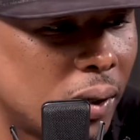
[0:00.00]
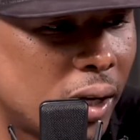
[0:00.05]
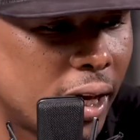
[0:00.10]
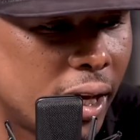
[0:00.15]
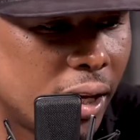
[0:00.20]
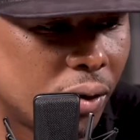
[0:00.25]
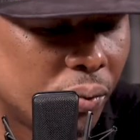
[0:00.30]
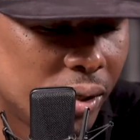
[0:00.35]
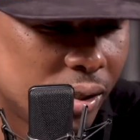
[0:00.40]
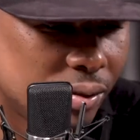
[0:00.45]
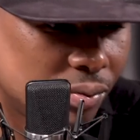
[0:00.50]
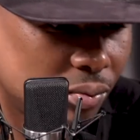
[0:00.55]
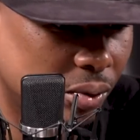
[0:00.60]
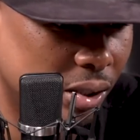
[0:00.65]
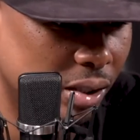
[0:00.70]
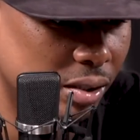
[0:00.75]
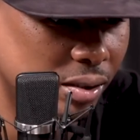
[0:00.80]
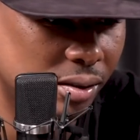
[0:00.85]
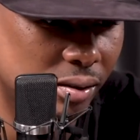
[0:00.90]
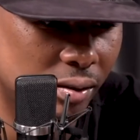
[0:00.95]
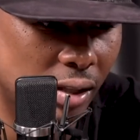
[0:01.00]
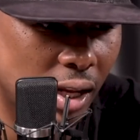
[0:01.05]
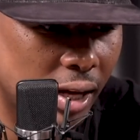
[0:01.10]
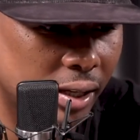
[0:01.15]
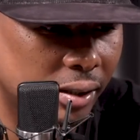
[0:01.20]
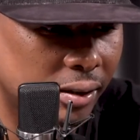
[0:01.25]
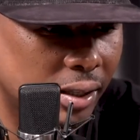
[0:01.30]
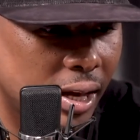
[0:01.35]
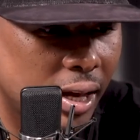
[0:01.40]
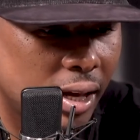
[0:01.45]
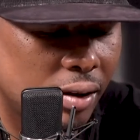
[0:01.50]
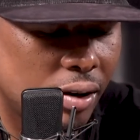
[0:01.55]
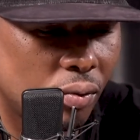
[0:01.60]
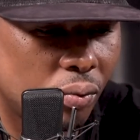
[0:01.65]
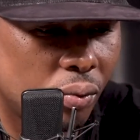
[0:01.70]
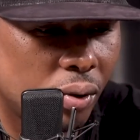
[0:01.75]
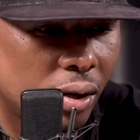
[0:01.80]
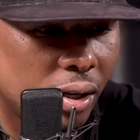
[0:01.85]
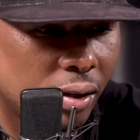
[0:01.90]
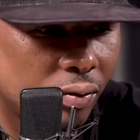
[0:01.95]
played, we
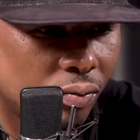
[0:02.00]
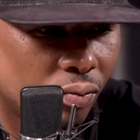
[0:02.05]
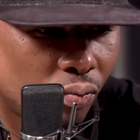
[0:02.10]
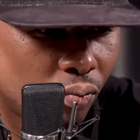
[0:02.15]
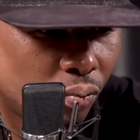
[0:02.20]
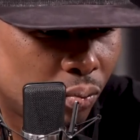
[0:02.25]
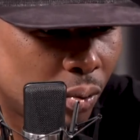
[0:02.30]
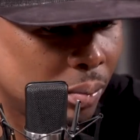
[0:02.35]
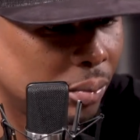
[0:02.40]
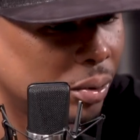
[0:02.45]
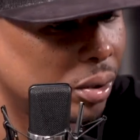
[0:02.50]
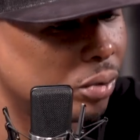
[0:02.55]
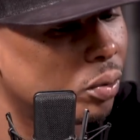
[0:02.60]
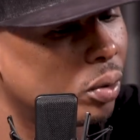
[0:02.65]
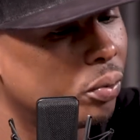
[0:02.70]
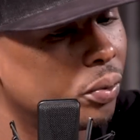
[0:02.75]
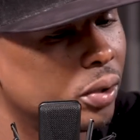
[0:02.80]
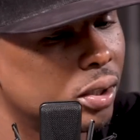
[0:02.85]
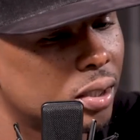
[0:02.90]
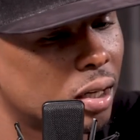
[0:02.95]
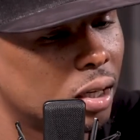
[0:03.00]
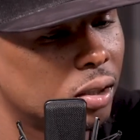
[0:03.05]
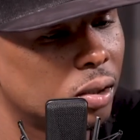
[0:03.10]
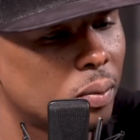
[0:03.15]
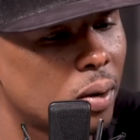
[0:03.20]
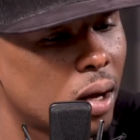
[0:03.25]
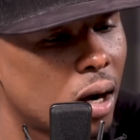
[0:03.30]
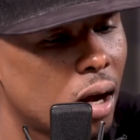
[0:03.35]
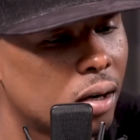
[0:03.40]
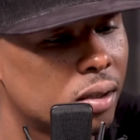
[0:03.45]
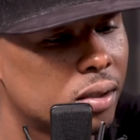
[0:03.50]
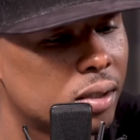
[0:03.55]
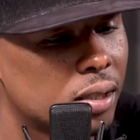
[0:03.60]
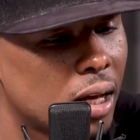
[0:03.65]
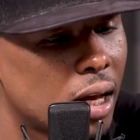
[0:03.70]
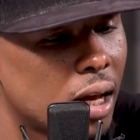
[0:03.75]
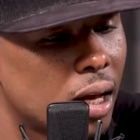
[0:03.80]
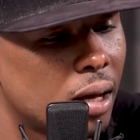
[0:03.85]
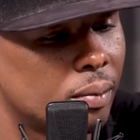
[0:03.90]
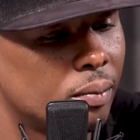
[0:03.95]
remember what we talked about all the
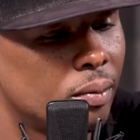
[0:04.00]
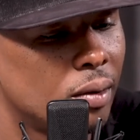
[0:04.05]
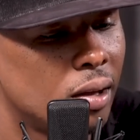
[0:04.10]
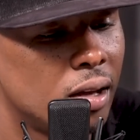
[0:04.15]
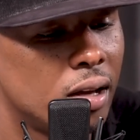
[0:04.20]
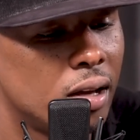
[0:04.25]
time.